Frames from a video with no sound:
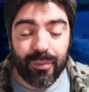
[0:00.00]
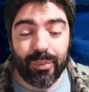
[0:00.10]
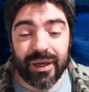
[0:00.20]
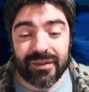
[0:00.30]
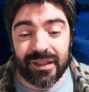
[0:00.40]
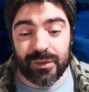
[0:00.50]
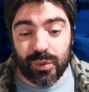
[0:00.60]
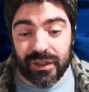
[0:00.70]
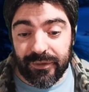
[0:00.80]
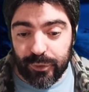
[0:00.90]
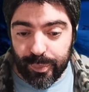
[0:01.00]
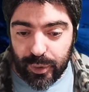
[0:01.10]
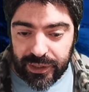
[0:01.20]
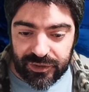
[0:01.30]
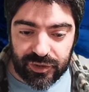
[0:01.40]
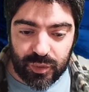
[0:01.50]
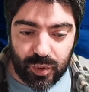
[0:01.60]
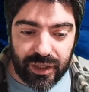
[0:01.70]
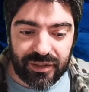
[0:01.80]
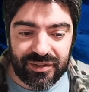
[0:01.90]
but it will give you points
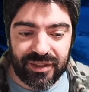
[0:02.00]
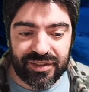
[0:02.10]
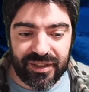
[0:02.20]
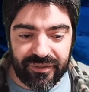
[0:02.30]
towards this